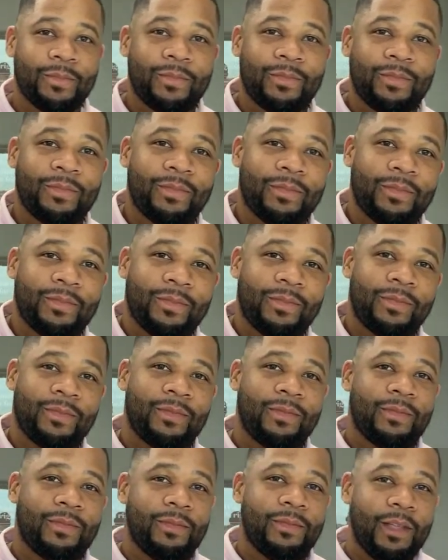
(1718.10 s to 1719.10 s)
I sure will.
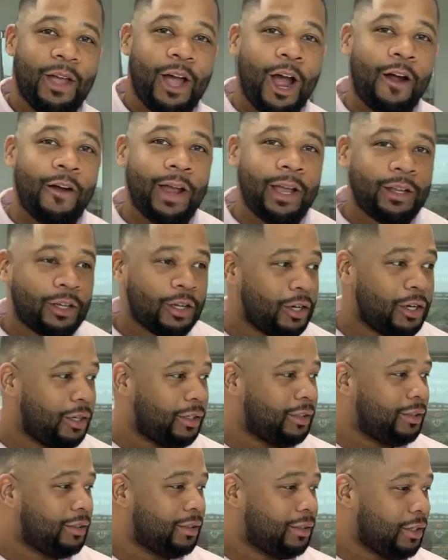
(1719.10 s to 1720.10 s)
All right. Good.
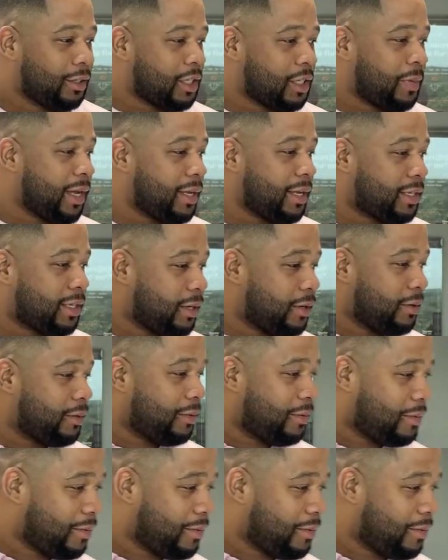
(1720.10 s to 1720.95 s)
Good speaking to you.